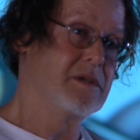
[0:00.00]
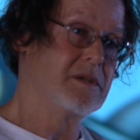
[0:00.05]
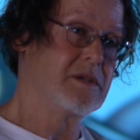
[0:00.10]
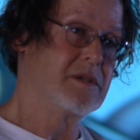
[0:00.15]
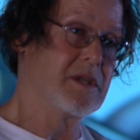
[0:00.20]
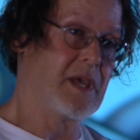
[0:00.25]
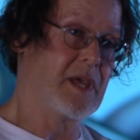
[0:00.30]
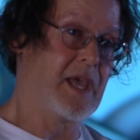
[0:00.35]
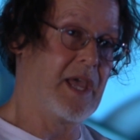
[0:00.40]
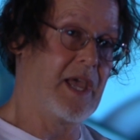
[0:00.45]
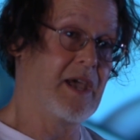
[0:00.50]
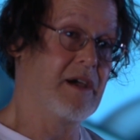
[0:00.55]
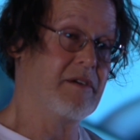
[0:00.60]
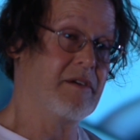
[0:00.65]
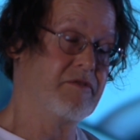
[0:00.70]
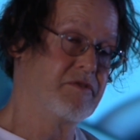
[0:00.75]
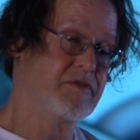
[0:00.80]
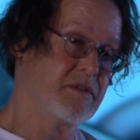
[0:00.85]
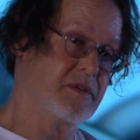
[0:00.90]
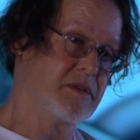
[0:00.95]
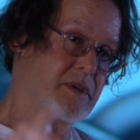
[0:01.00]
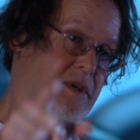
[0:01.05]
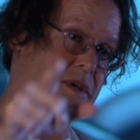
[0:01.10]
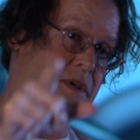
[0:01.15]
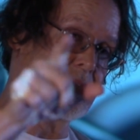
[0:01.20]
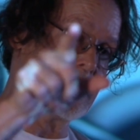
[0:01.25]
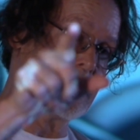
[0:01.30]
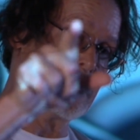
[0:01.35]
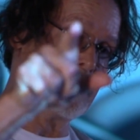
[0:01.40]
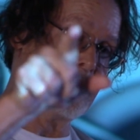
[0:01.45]
to have
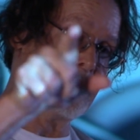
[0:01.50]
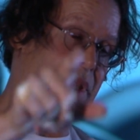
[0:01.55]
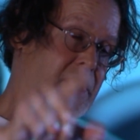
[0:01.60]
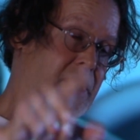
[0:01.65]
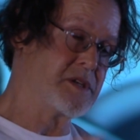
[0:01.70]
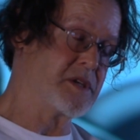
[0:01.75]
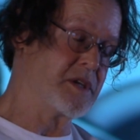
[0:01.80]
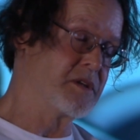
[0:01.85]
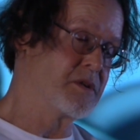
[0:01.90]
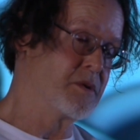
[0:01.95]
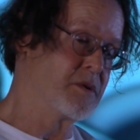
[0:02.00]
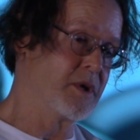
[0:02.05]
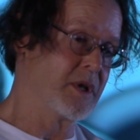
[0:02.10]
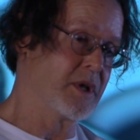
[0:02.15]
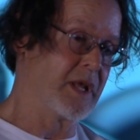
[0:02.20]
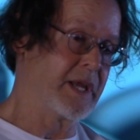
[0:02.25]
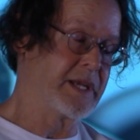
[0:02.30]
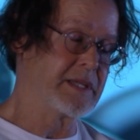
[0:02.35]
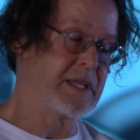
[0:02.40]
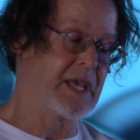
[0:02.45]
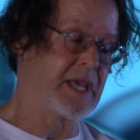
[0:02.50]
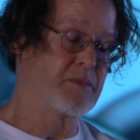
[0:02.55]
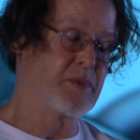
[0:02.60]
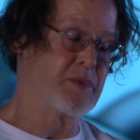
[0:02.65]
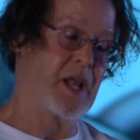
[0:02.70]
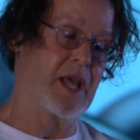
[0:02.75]
an amazing toy like that. But